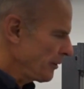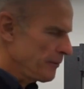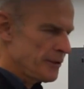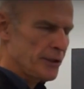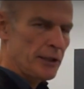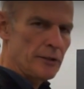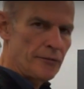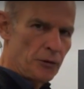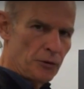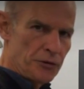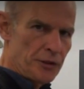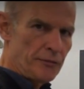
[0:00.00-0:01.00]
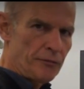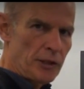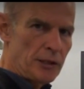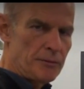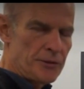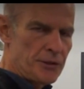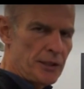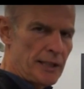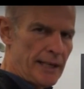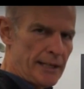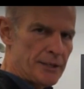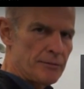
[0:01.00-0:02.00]
and then we take the forcing frequency
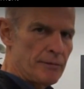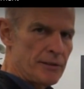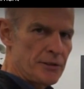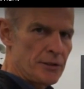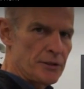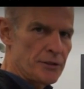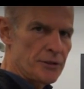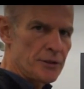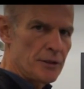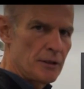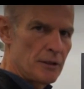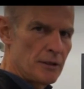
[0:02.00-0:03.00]
at resonance.